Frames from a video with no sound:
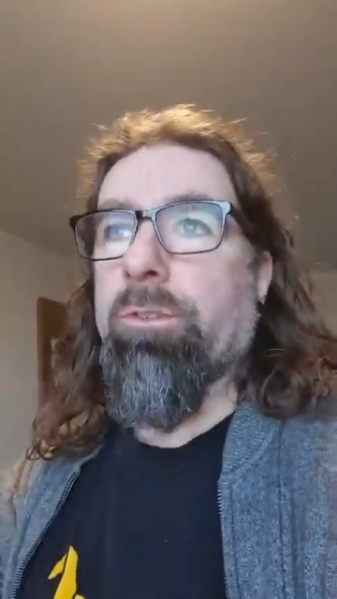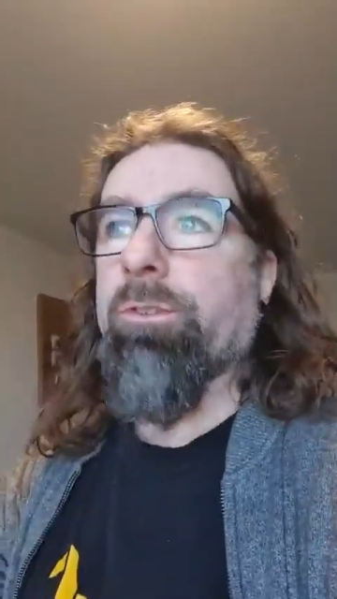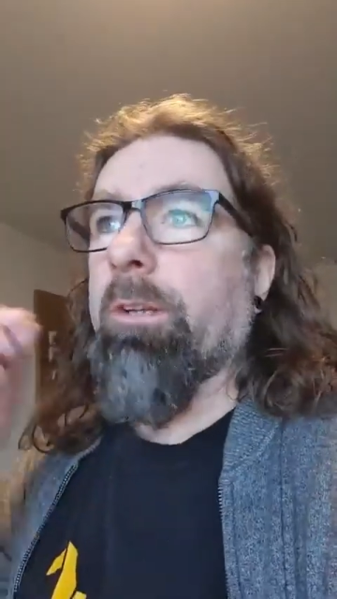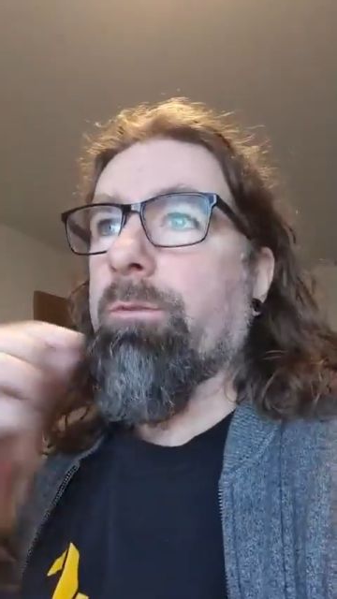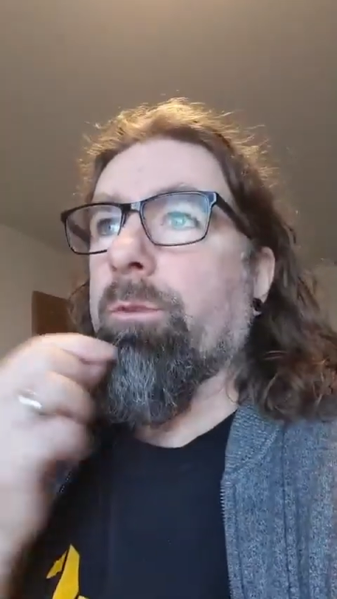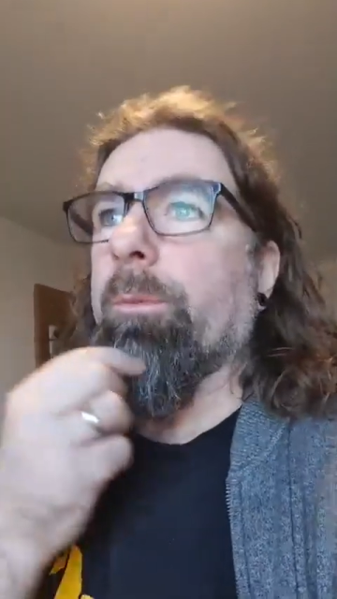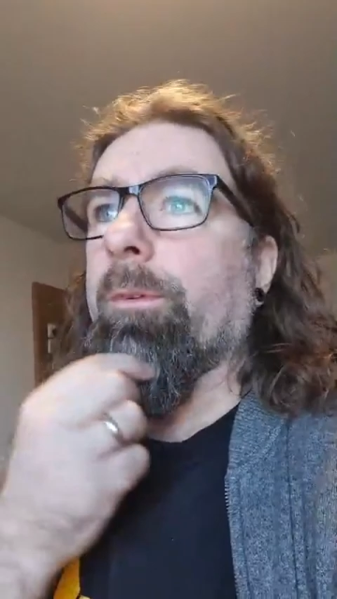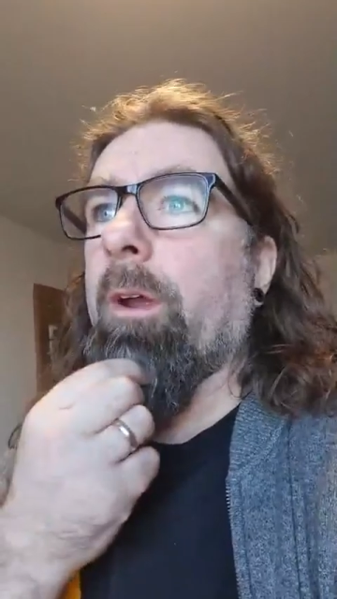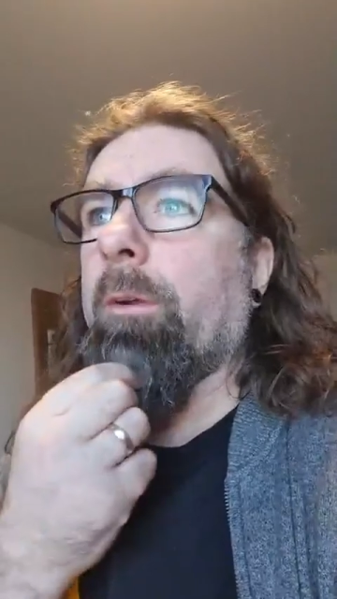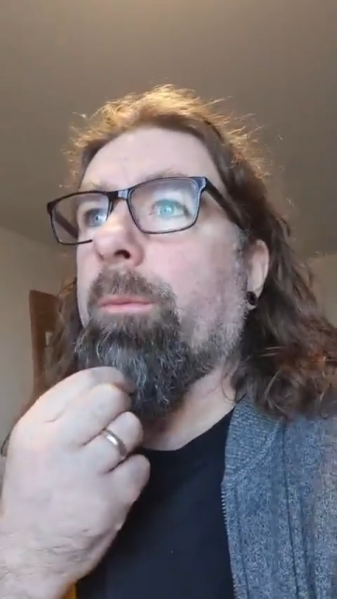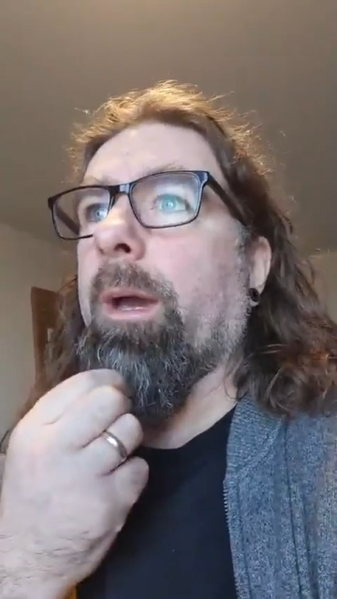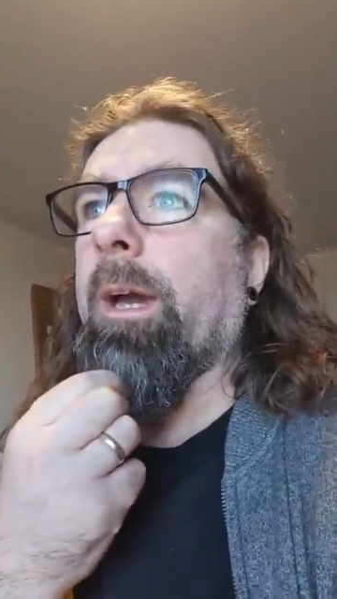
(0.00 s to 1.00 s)
just lives up the
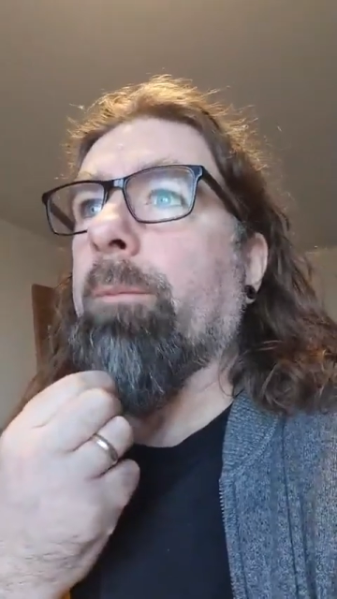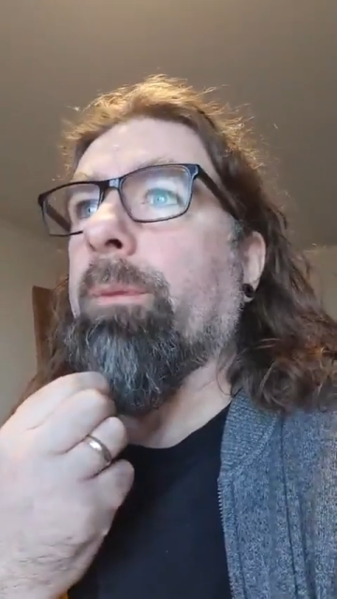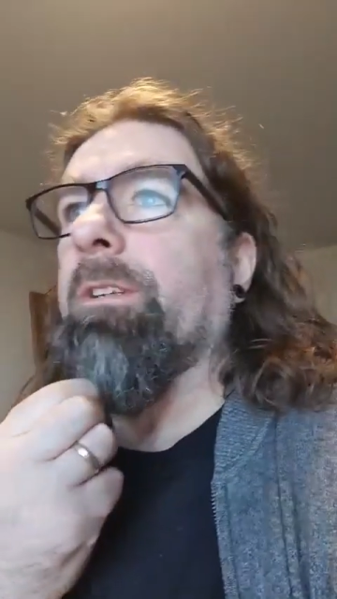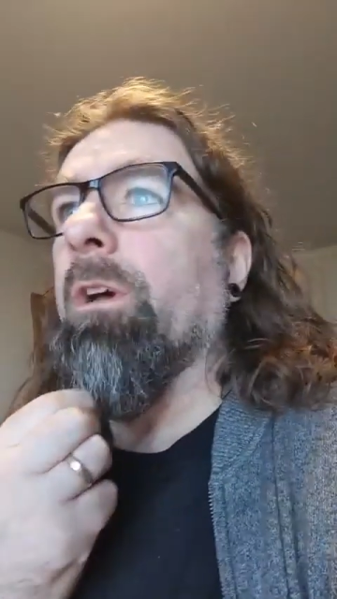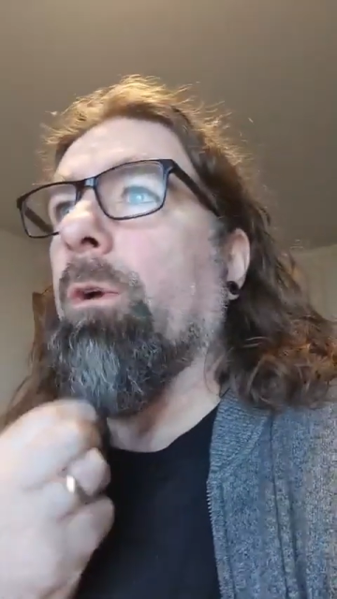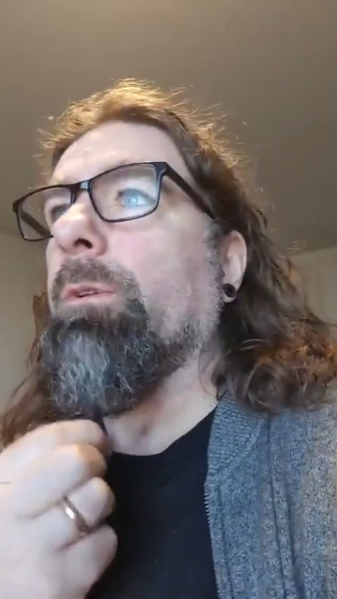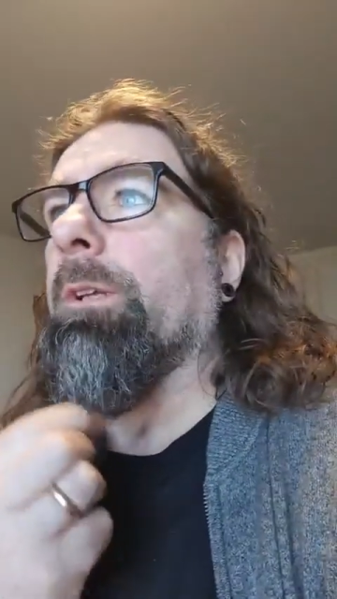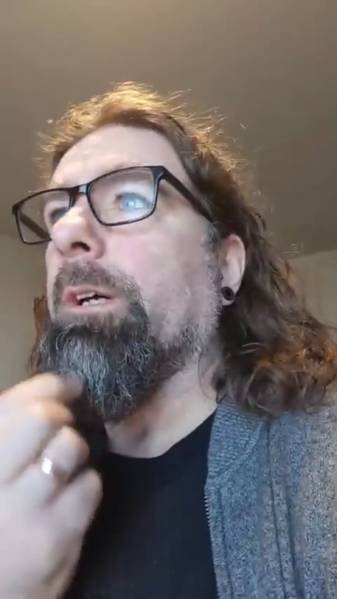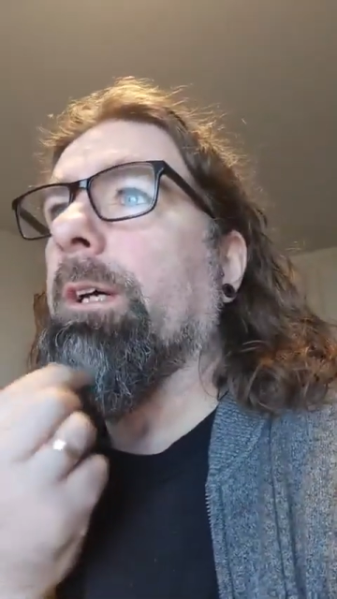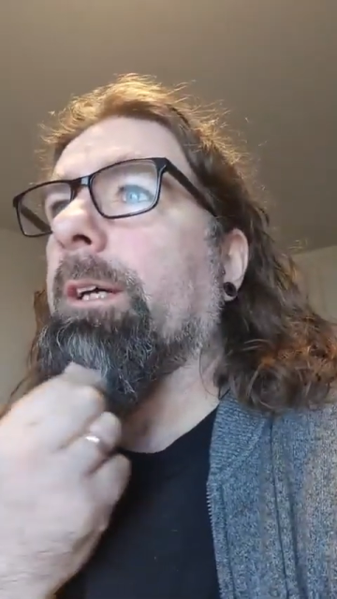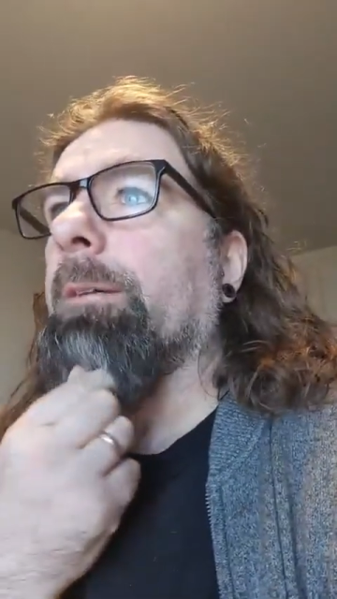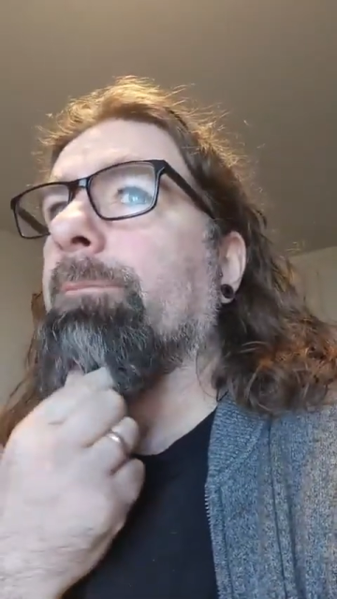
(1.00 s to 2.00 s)
road, but I had been told
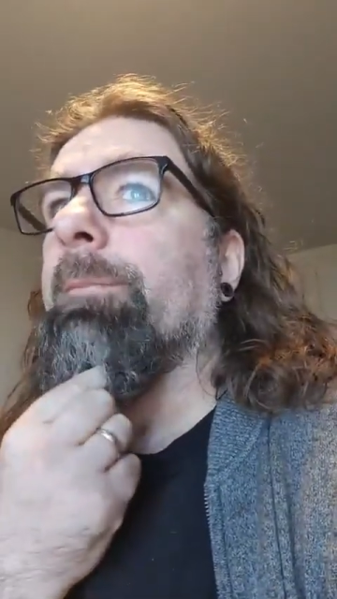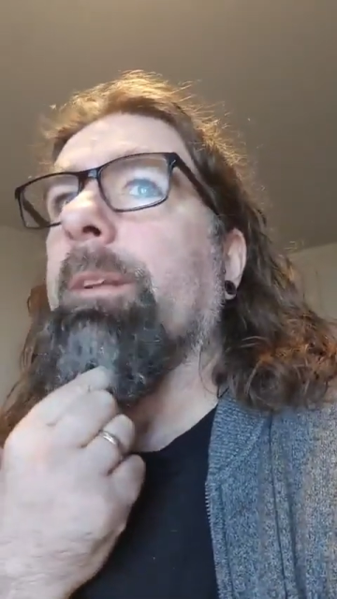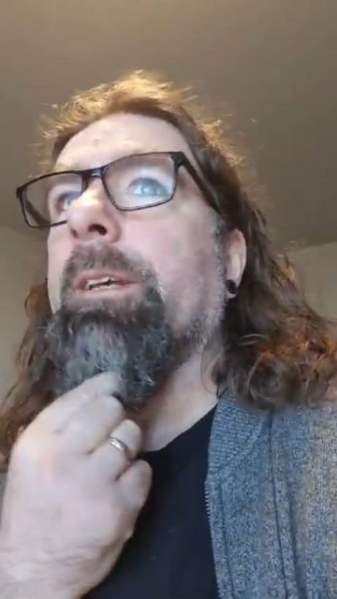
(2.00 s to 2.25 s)
that